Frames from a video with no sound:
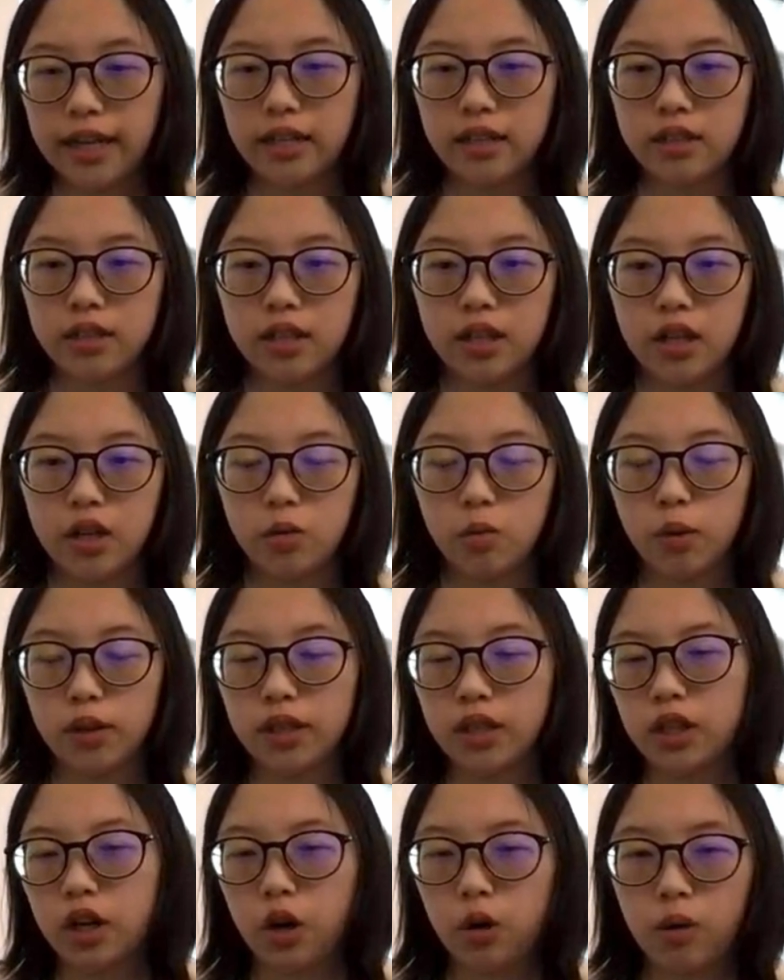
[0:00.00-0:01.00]
and what
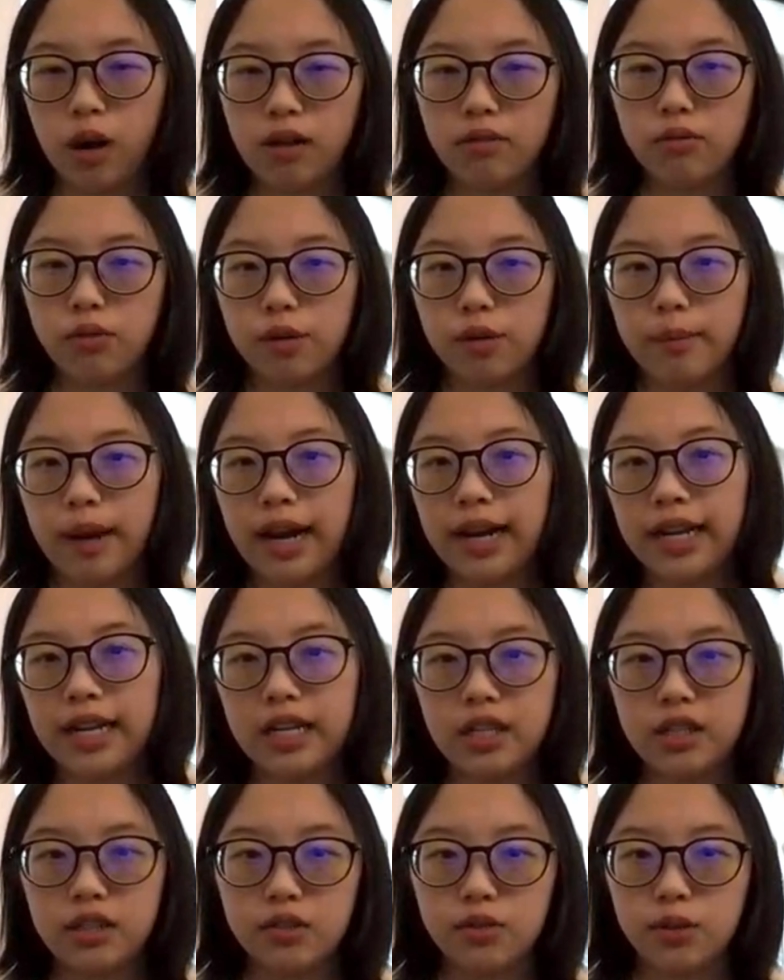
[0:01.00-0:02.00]
the co-op format
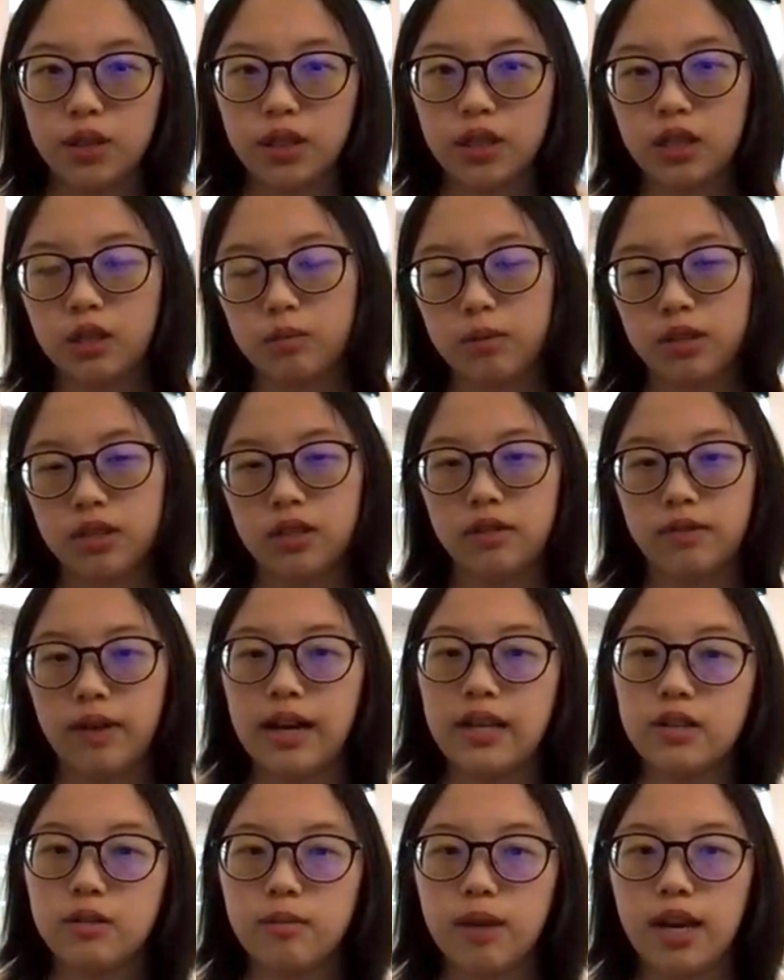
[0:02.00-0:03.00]
is for the UBC
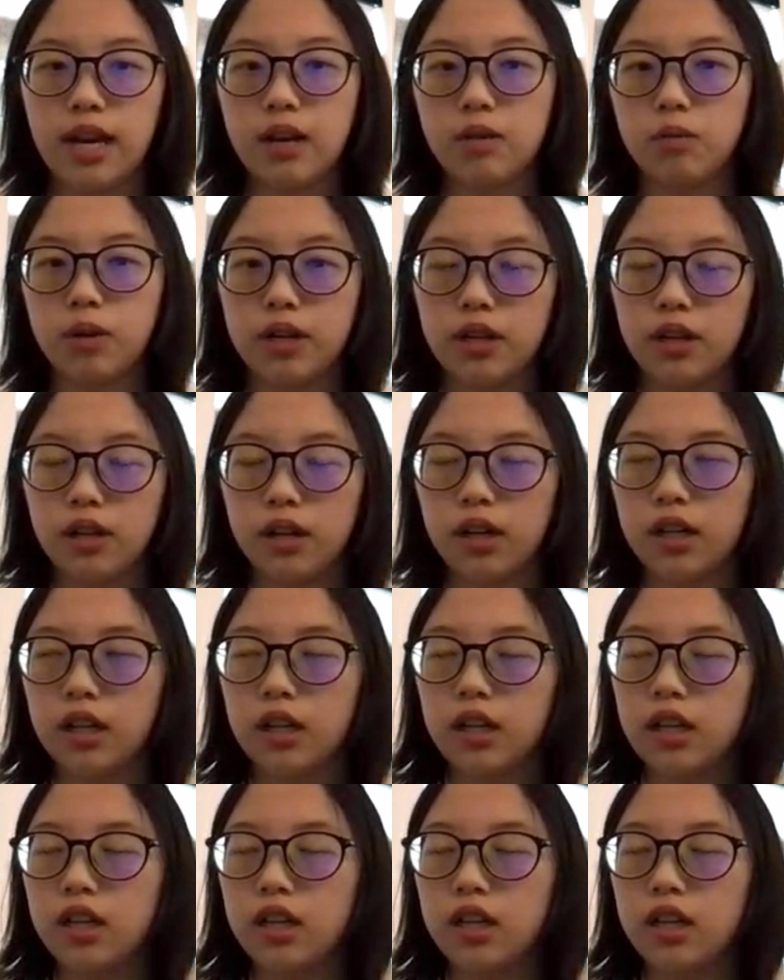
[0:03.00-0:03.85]
resume and whatnot.